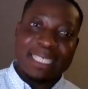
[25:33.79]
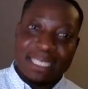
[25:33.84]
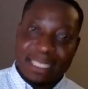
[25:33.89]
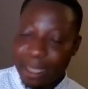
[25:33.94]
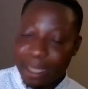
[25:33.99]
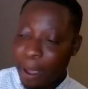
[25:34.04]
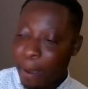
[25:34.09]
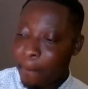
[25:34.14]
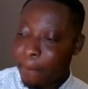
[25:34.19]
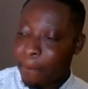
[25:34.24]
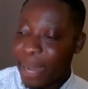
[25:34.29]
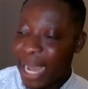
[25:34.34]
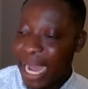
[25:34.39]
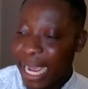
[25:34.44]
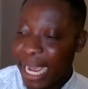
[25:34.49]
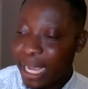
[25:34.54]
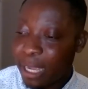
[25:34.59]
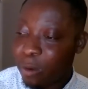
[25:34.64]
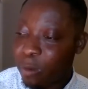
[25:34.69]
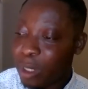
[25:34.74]
by
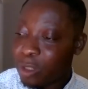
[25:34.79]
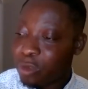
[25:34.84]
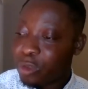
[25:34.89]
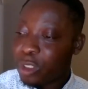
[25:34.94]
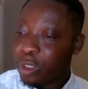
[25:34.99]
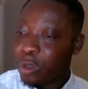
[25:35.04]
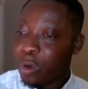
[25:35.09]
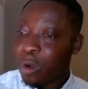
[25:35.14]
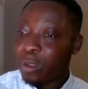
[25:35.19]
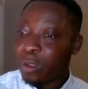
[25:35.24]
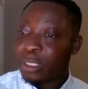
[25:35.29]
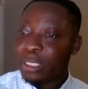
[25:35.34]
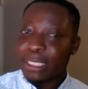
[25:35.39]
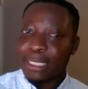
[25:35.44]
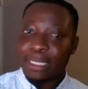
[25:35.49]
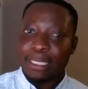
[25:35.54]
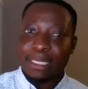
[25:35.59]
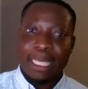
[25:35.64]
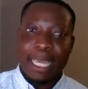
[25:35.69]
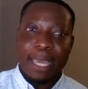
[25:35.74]
what we call
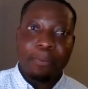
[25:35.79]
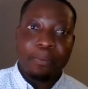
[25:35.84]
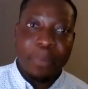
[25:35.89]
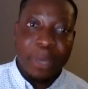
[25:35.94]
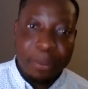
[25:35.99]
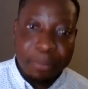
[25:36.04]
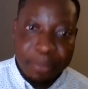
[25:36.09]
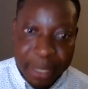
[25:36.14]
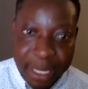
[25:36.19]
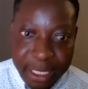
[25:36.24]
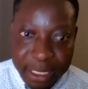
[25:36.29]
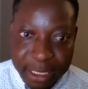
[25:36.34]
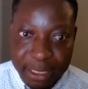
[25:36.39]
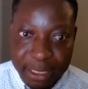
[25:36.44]
term papers.